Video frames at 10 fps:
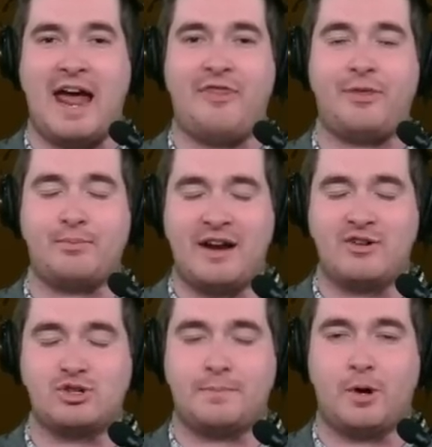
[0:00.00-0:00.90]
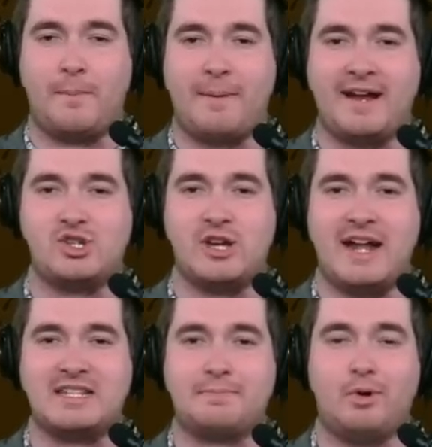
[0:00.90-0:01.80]
at the Browns Report by
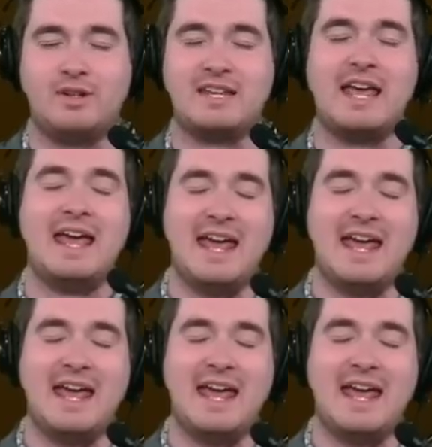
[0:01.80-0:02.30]
Chat Sports.